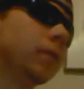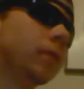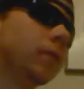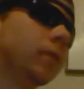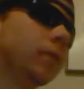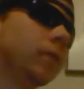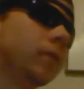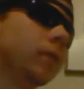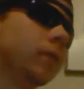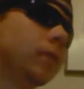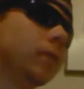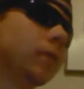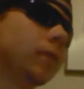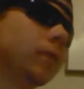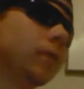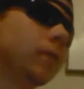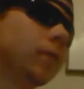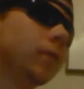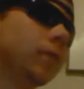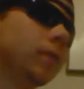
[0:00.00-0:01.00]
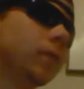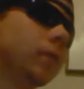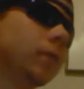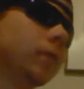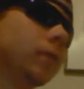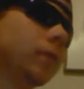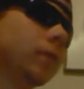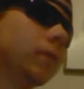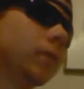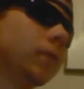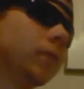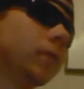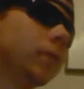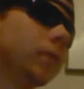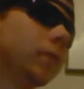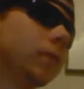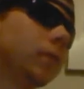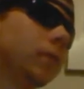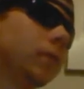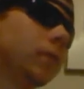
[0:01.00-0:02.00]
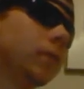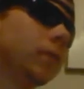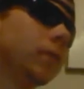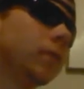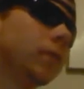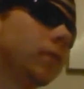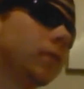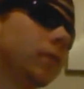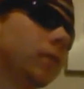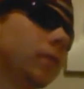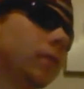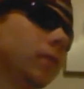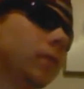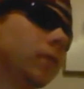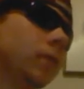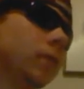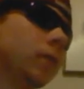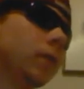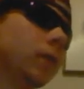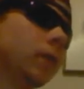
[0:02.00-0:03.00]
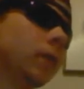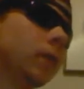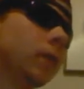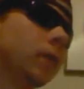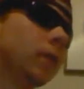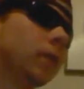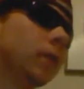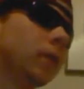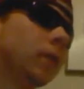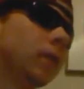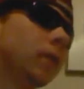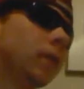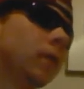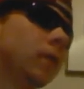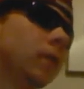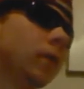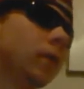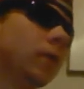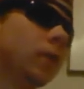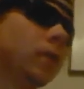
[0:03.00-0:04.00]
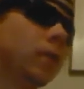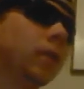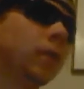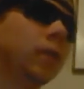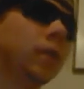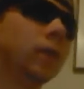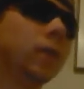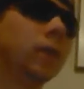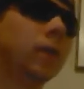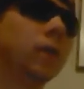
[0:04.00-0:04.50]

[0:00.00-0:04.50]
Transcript: (no one is talking)